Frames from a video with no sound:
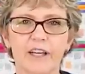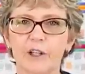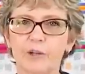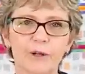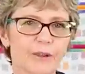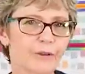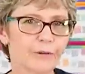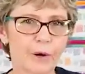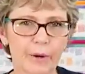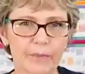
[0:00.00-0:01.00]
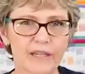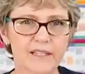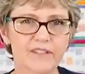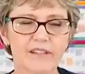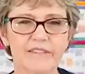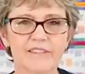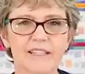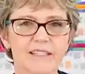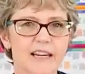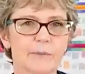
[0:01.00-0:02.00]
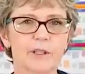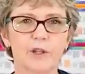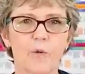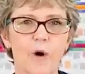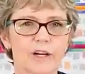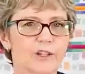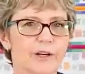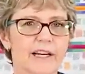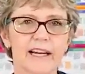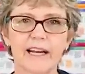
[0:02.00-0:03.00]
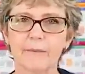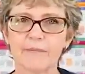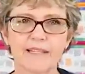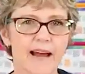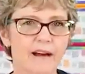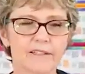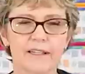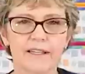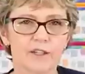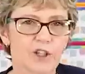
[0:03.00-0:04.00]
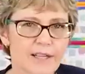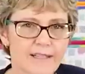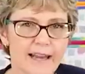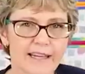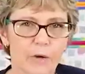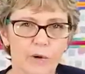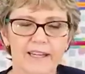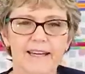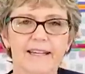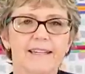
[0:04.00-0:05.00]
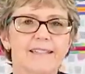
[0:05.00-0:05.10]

You can throw a piece of Soft and Stable in the washer and it comes out just like it went in.